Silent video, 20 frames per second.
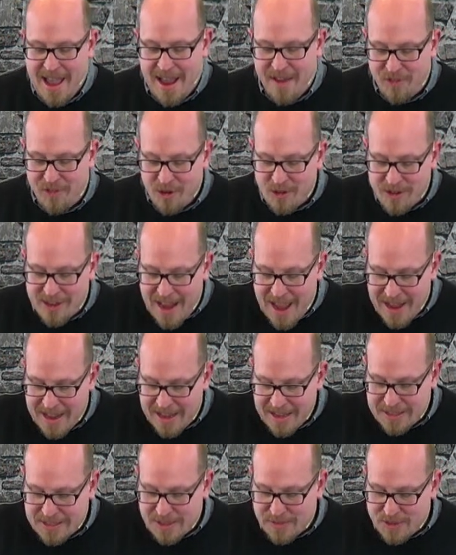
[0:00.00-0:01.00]
After
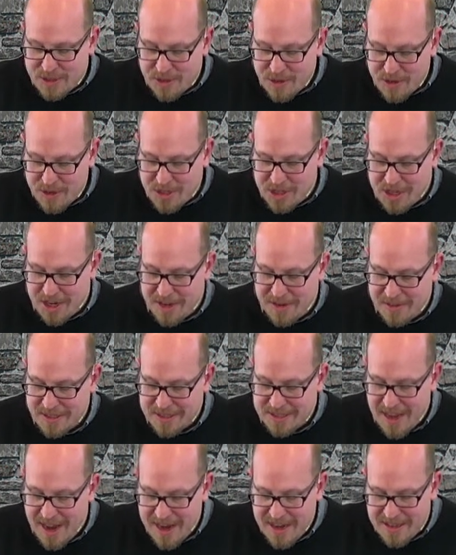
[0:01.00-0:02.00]
decades of searching,
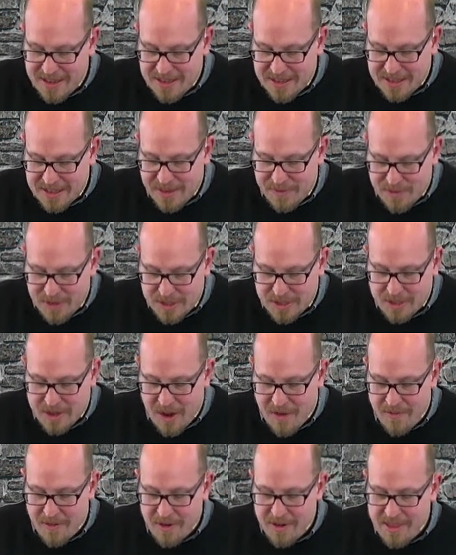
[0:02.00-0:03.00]
scientists have
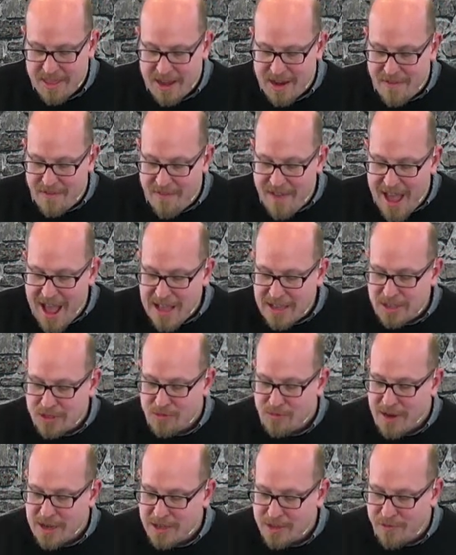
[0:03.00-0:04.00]
discovered that a
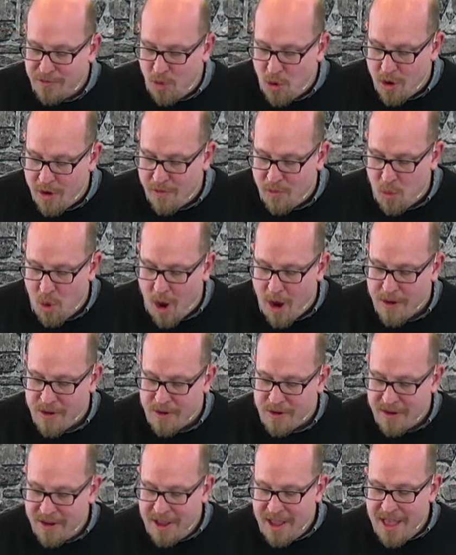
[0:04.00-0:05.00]
vast reservoir of
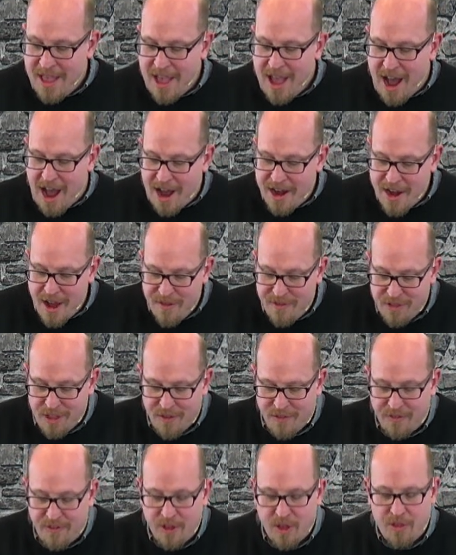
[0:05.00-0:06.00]
water, enough
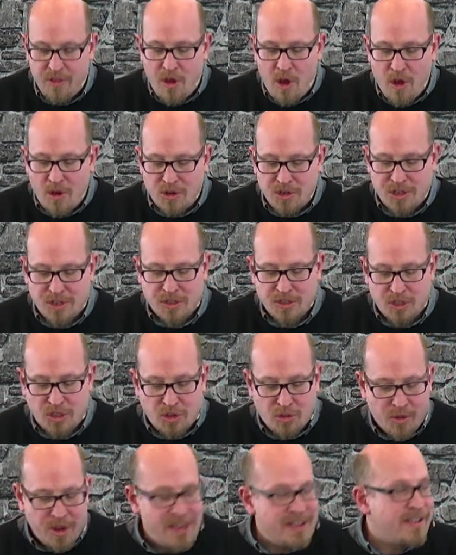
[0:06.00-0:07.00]
to fill the oceans
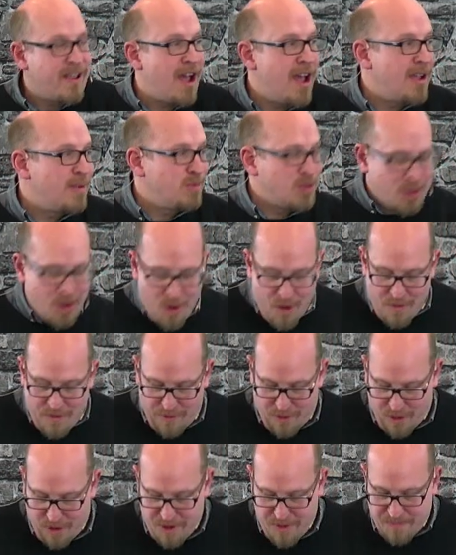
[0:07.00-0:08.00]
three times
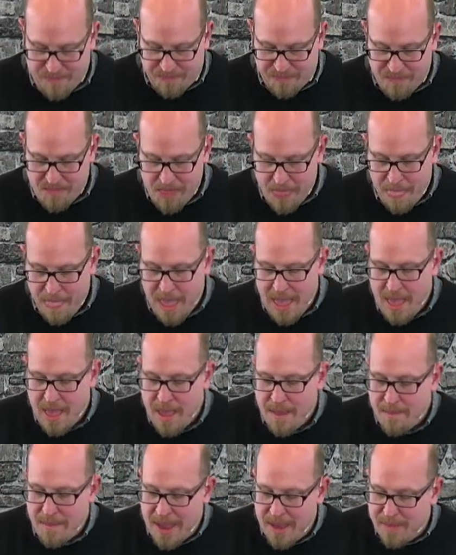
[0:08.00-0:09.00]
over,
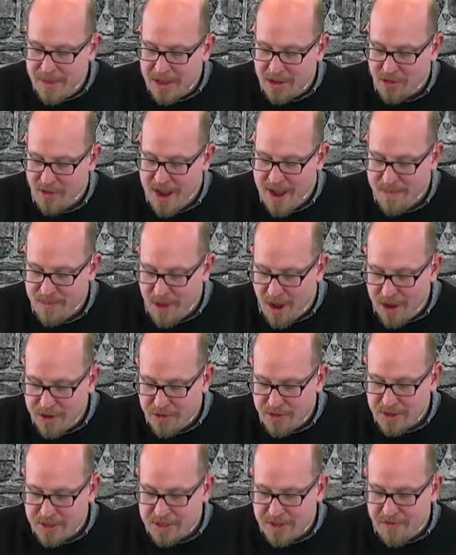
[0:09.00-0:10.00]
may be trapped
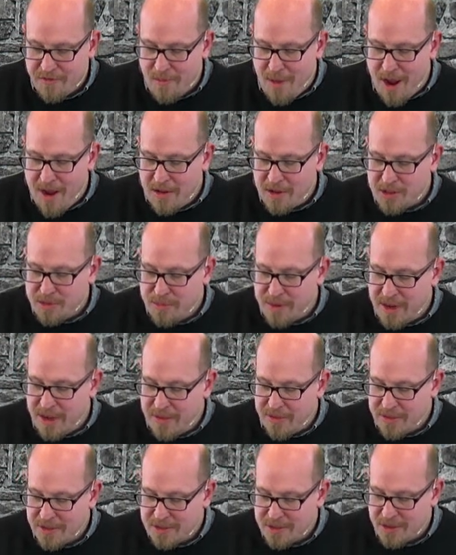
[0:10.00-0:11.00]
hundreds of miles
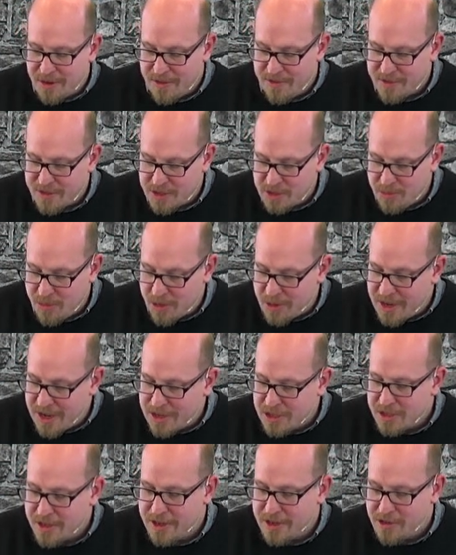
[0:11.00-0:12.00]
beneath the surface,
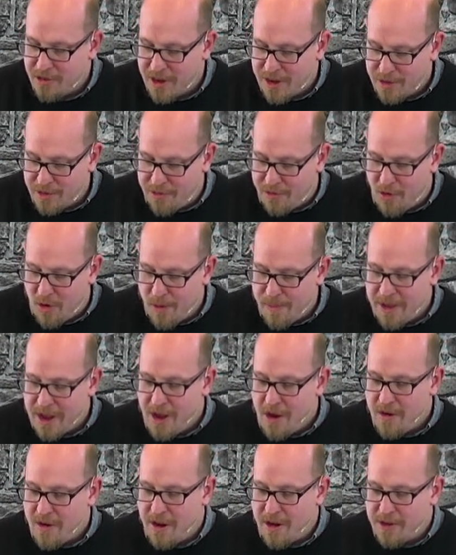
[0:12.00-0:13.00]
potentially
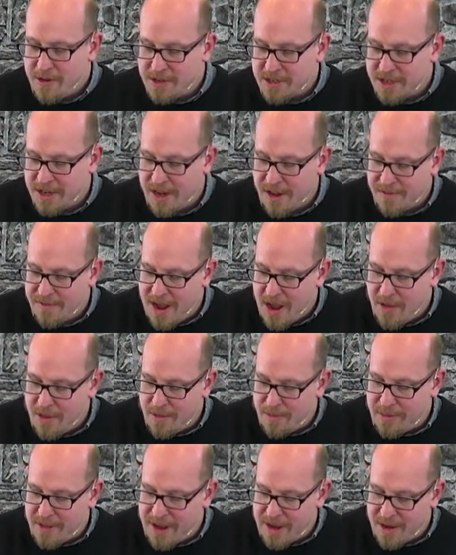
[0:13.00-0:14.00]
transforming our understanding of how
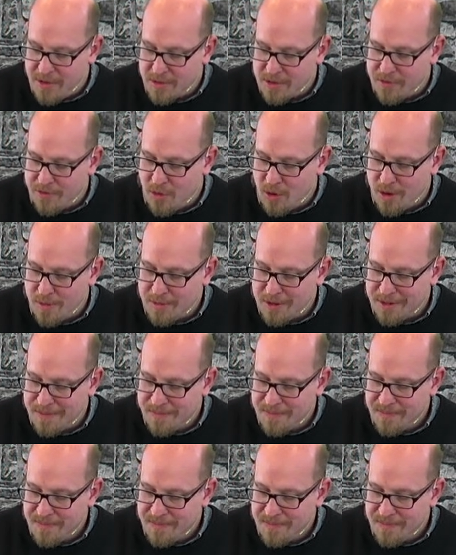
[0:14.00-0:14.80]
the planet was formed.